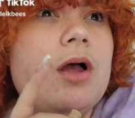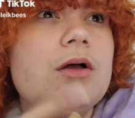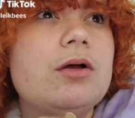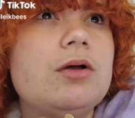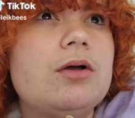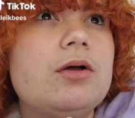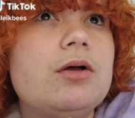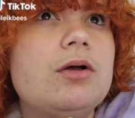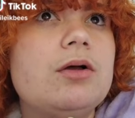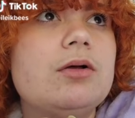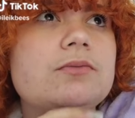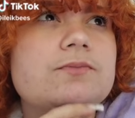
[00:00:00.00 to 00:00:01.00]

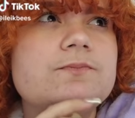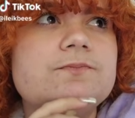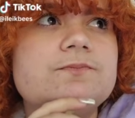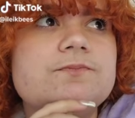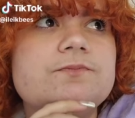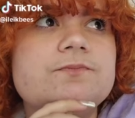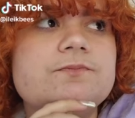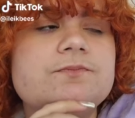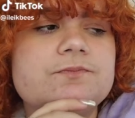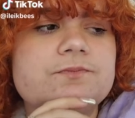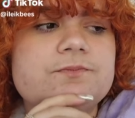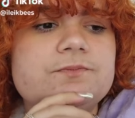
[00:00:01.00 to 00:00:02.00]

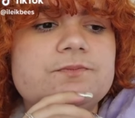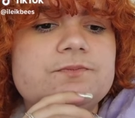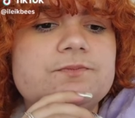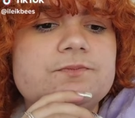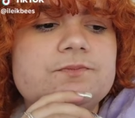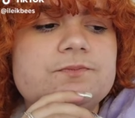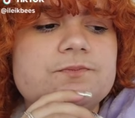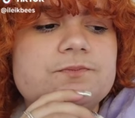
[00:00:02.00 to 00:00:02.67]
[no speech]